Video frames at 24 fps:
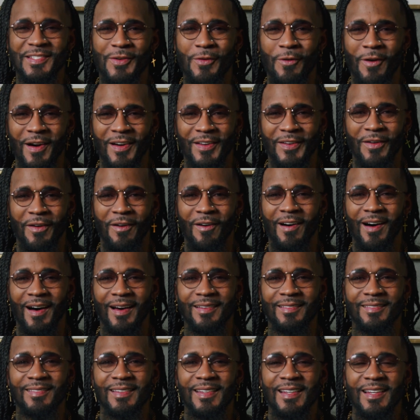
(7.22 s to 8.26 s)
going
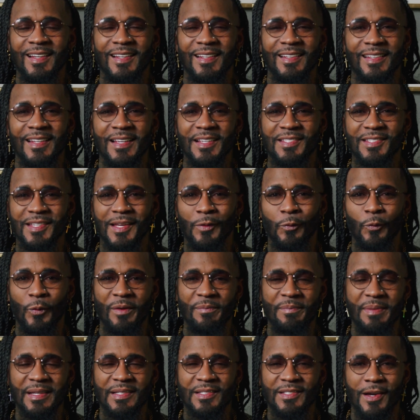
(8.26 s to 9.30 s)
on? Listen, we've
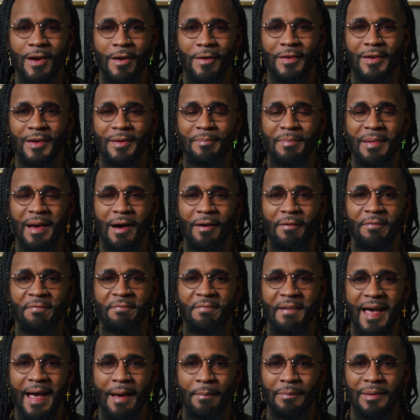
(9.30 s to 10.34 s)
been talking about
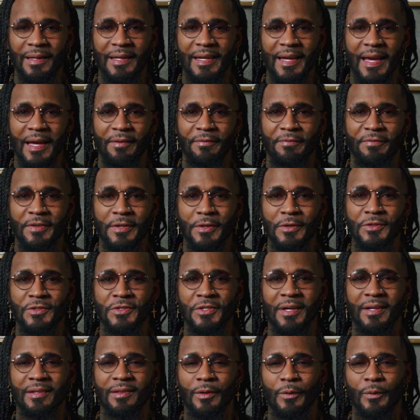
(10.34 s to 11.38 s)
family and
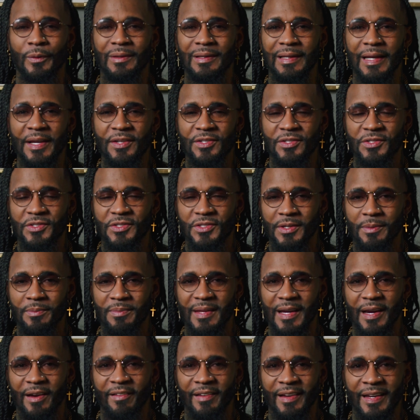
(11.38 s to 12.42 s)
future and the relationship
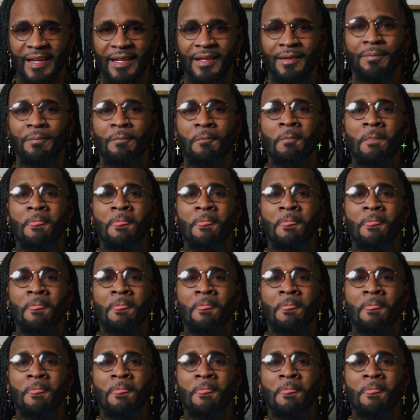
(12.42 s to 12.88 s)
therein.